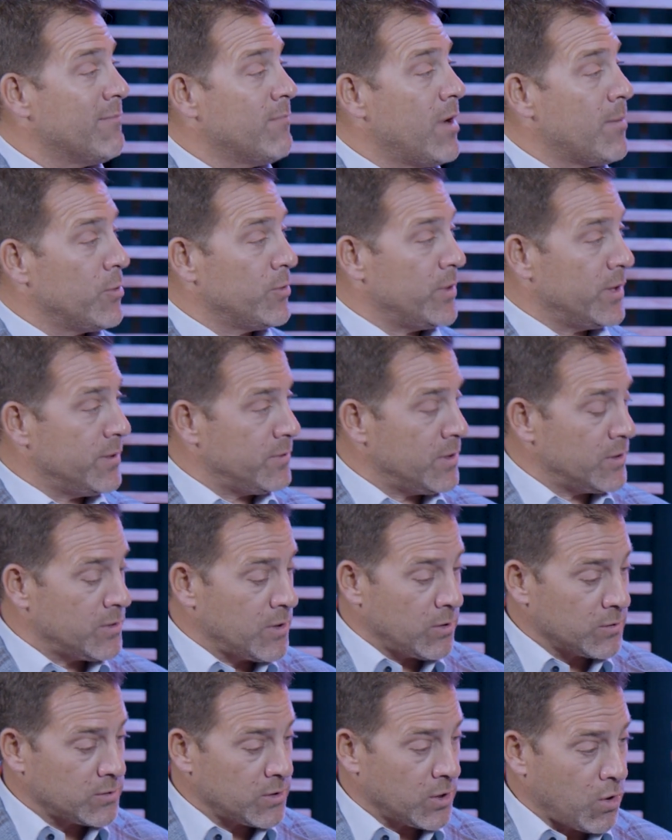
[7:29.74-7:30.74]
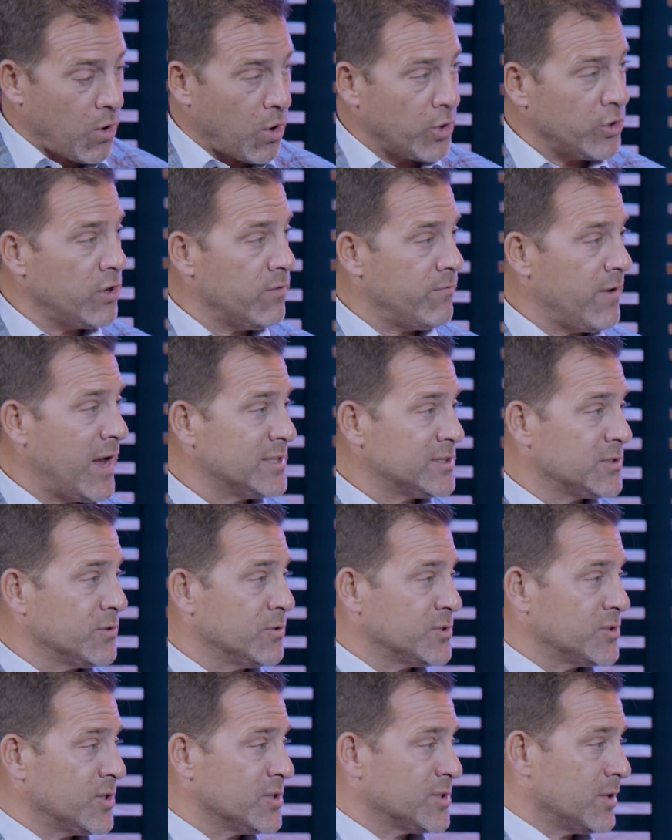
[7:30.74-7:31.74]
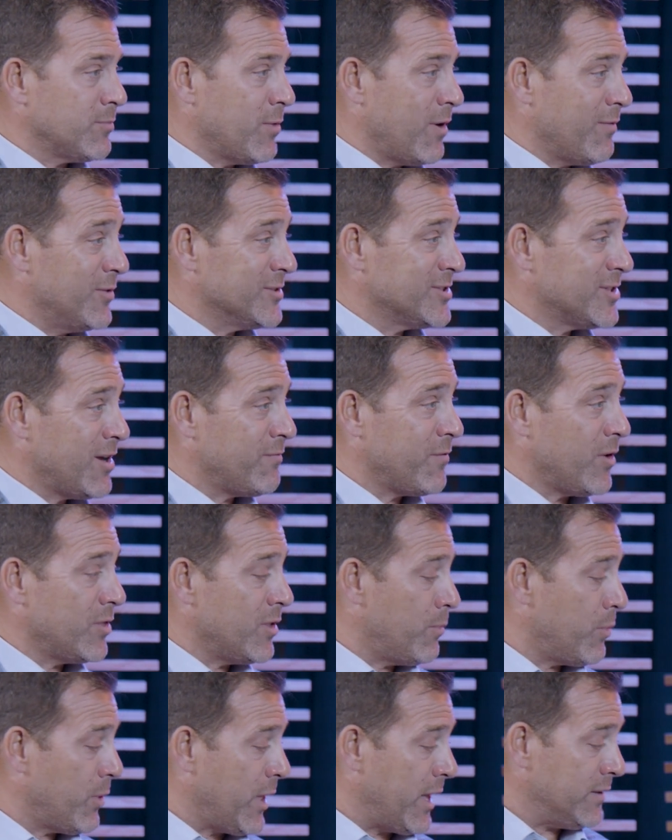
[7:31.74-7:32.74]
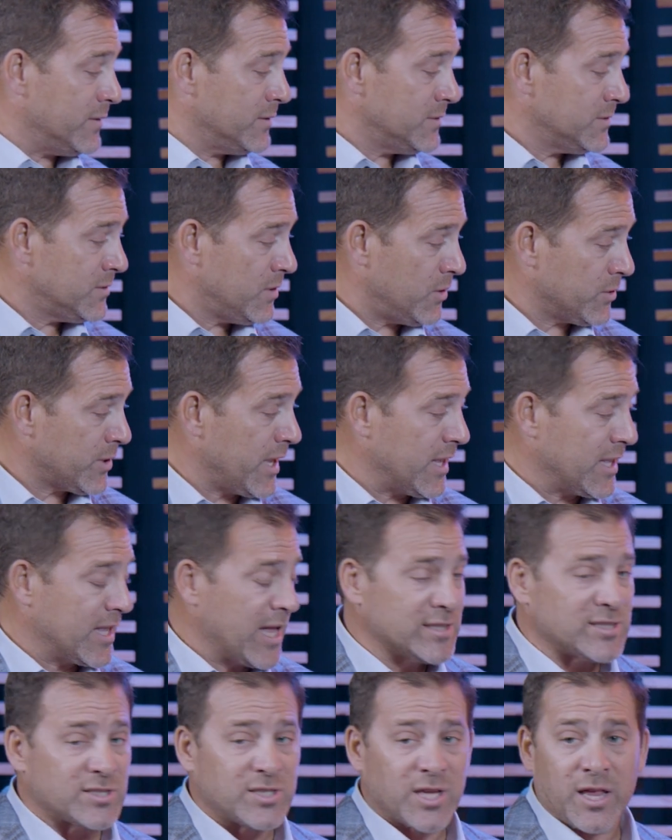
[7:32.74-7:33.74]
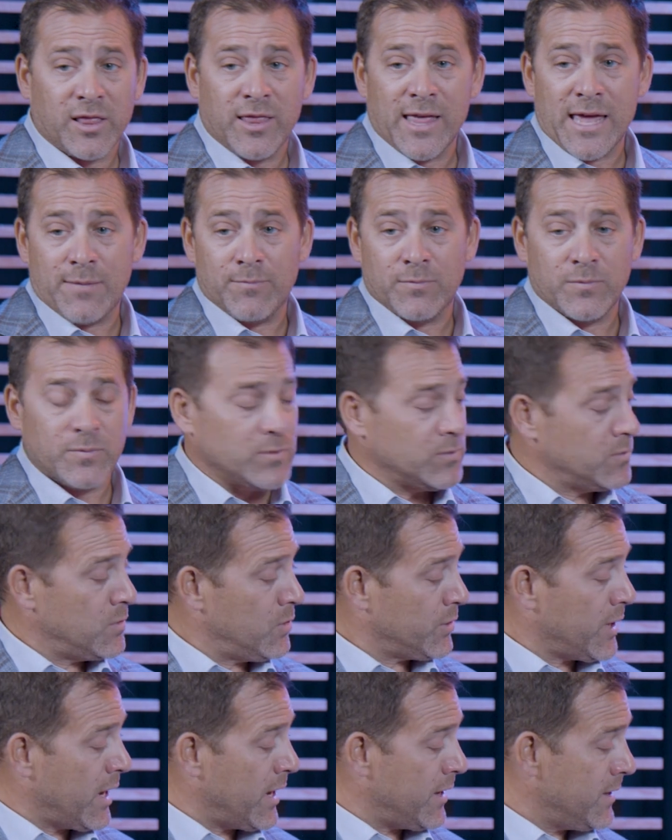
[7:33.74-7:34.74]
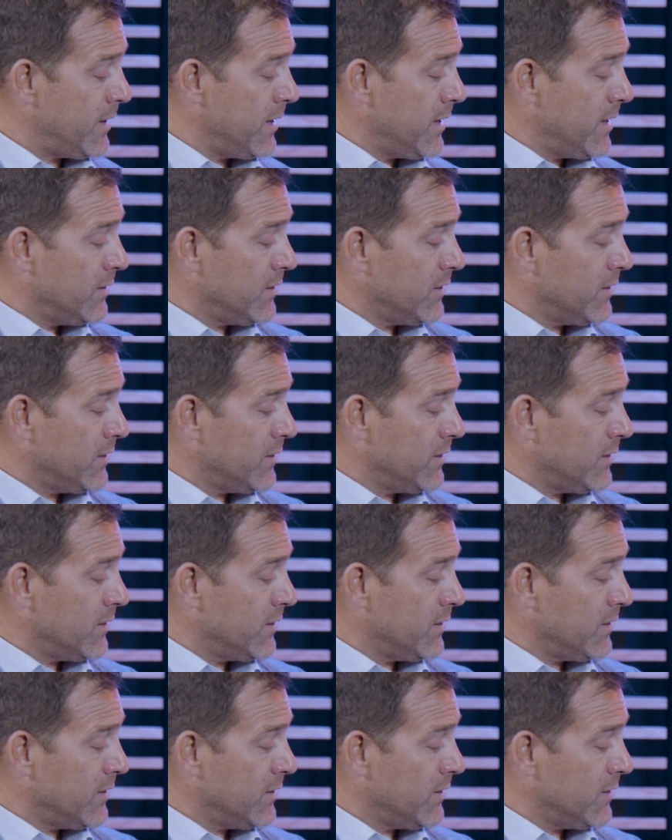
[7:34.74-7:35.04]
again, remember the cardiovascular system of the self-funded plan, okay, gets the claim, okay?